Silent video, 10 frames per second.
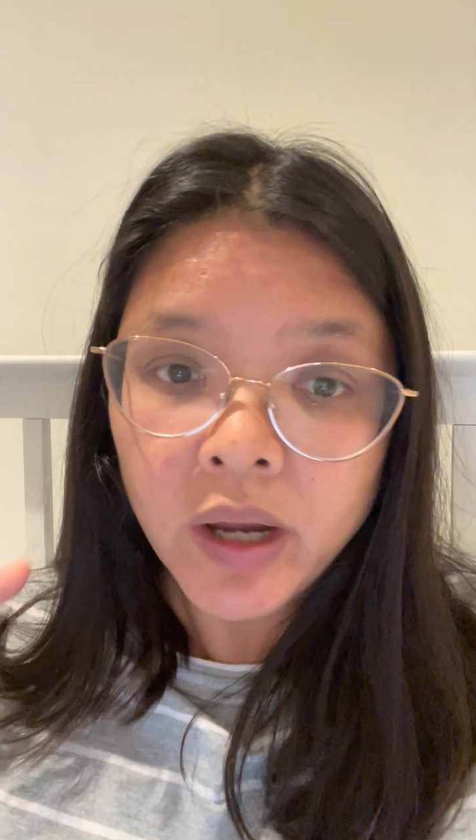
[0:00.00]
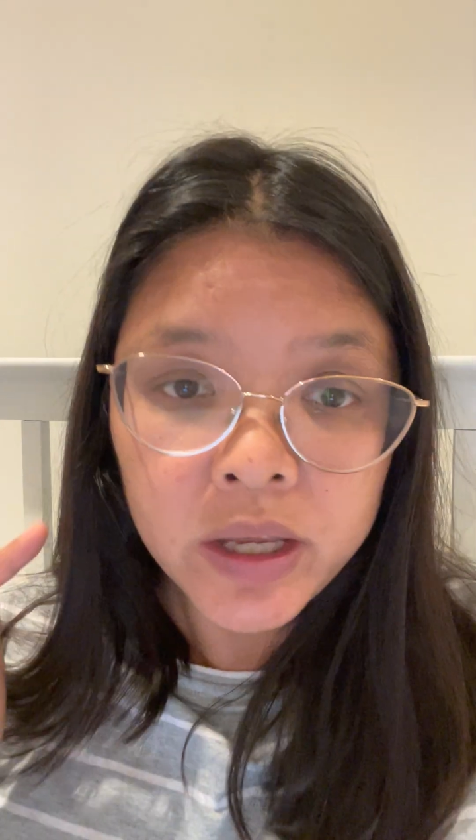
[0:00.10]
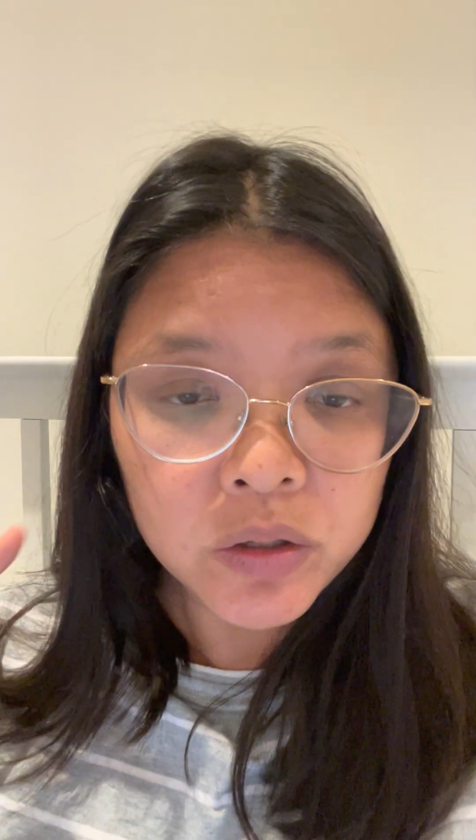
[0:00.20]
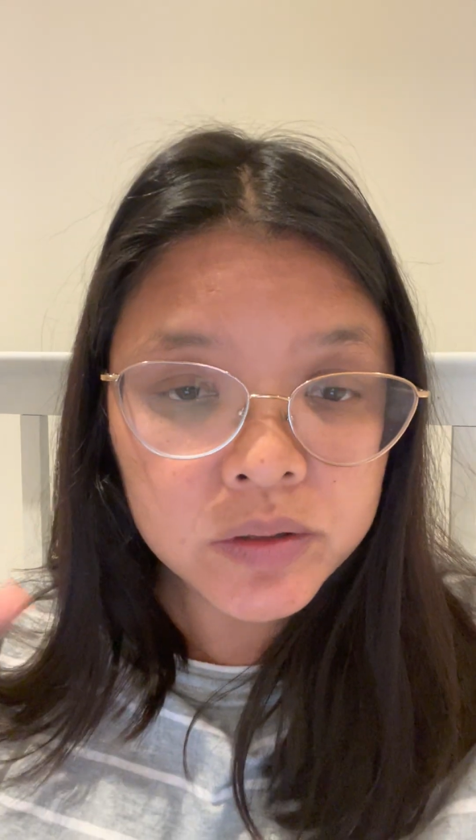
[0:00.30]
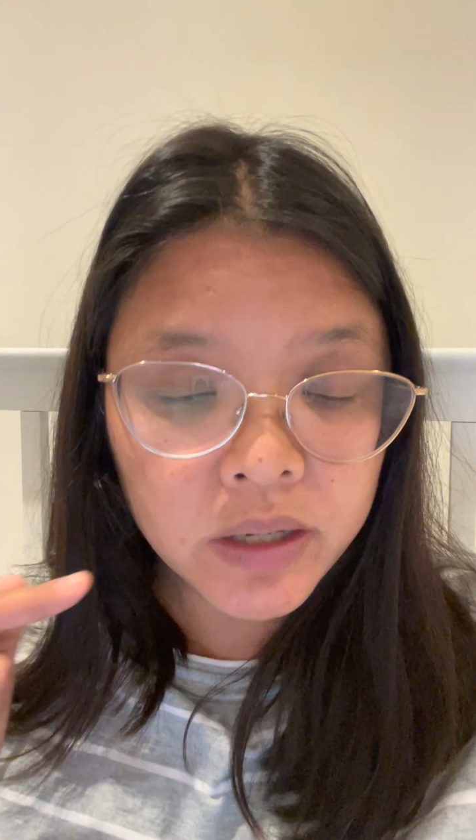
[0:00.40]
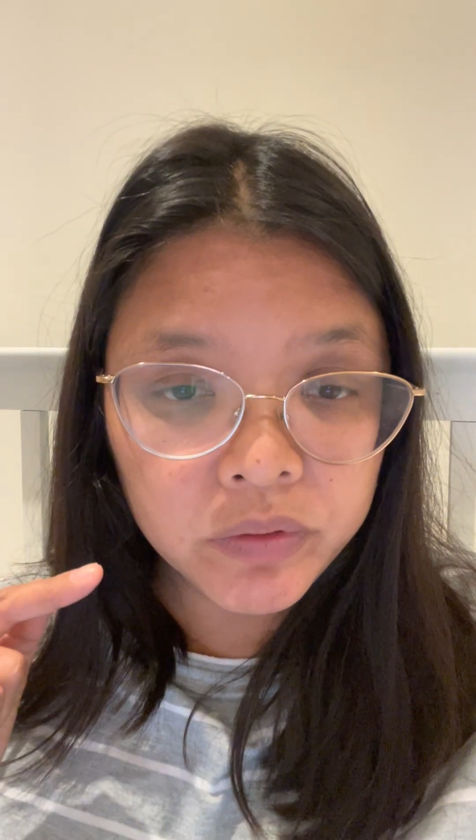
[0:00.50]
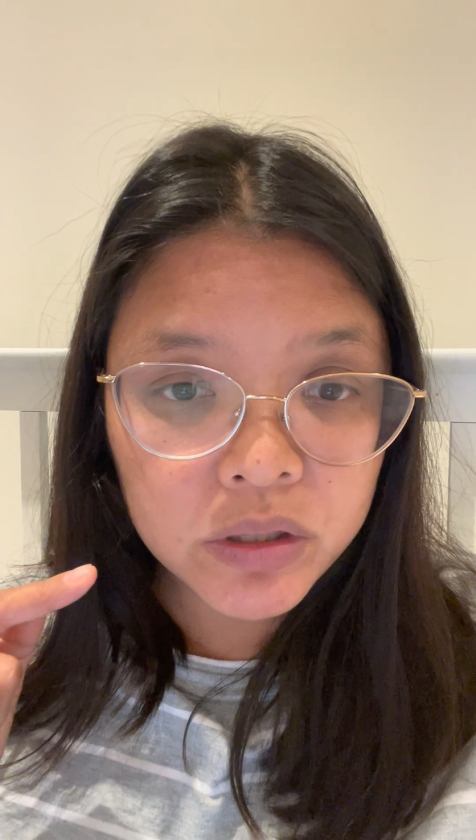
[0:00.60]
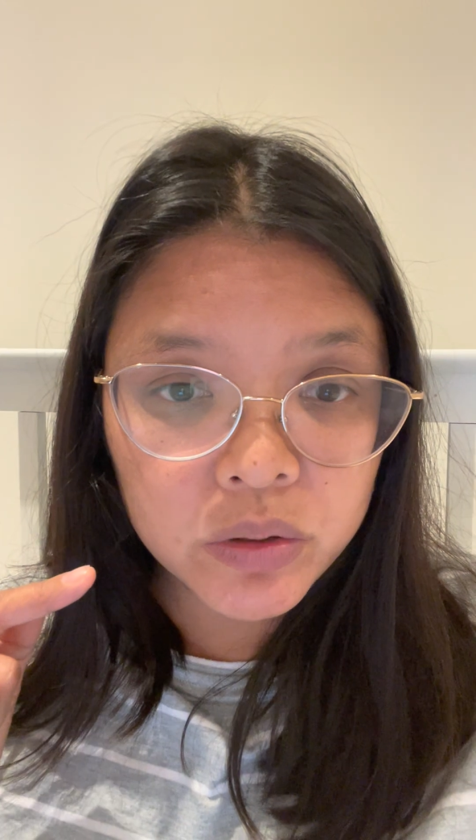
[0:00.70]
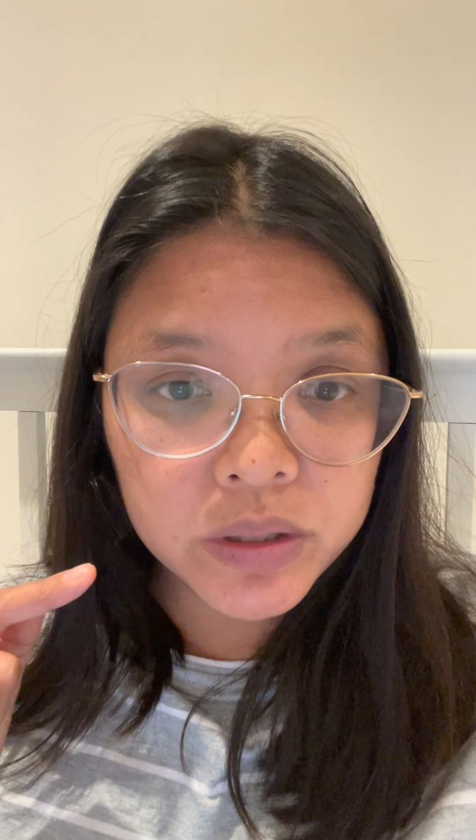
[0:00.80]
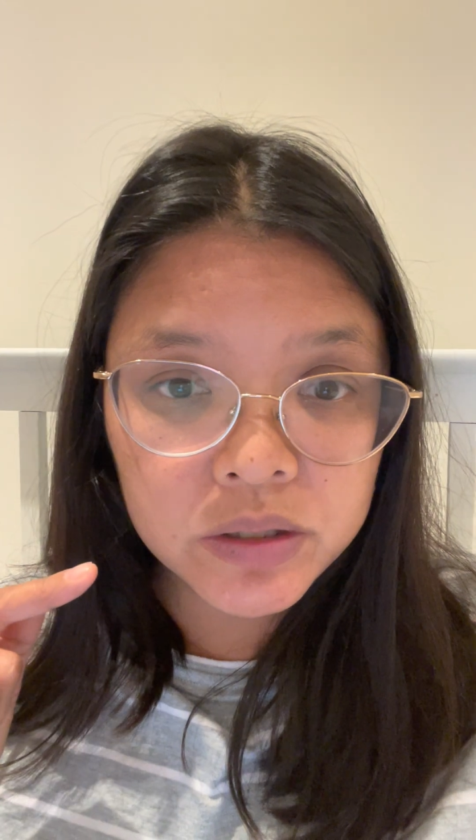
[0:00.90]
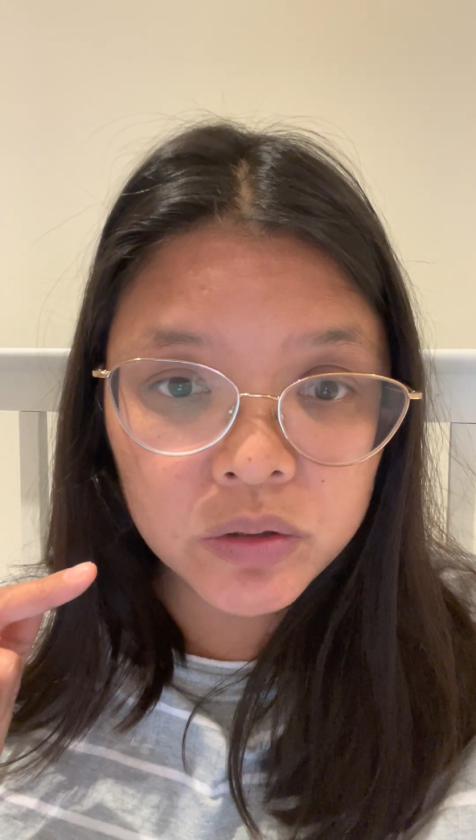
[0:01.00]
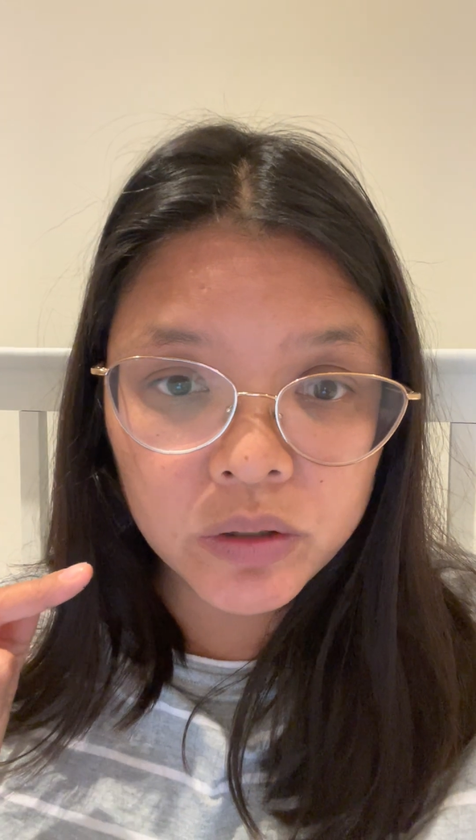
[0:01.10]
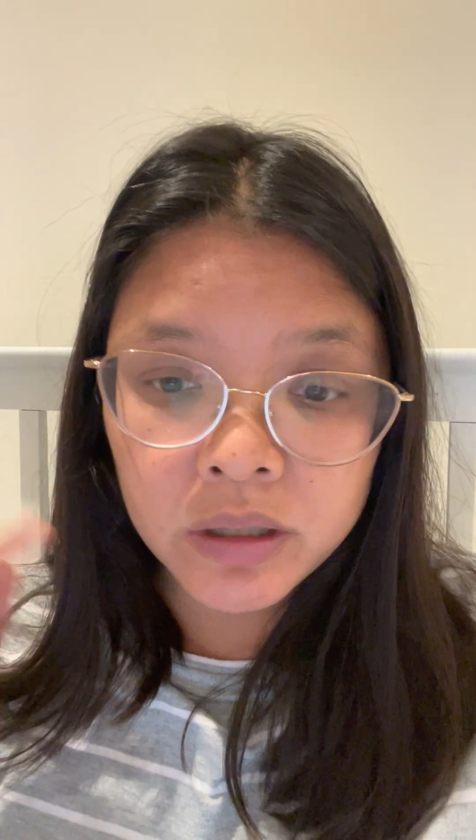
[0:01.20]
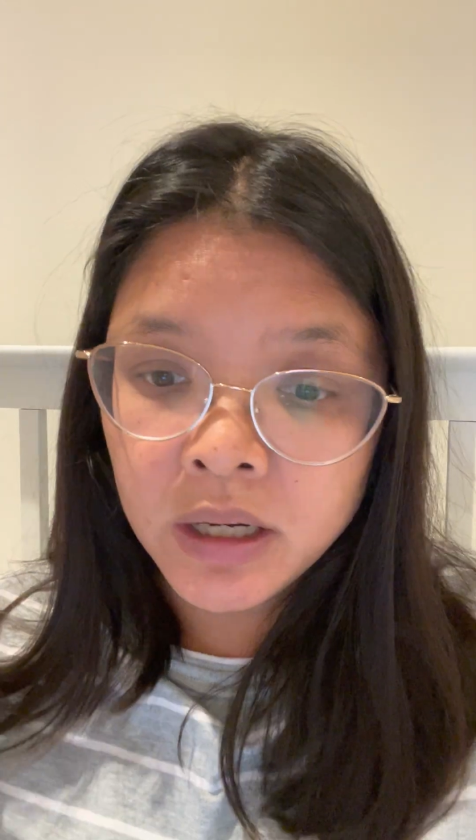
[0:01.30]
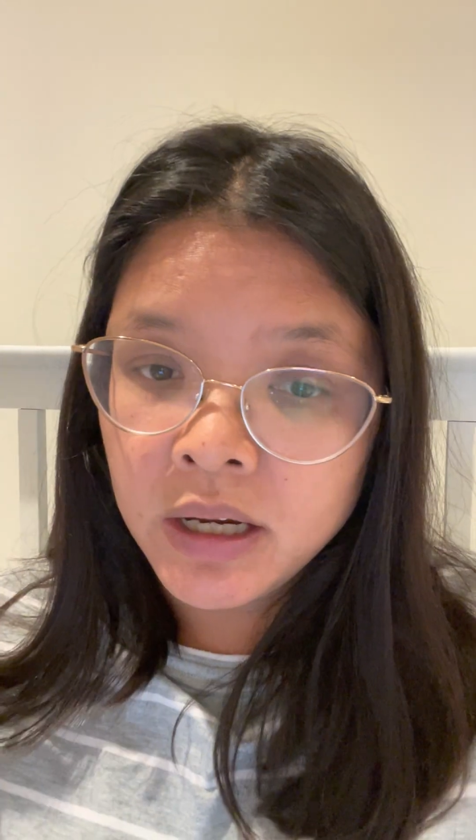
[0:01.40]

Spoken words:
I used to have a clothing store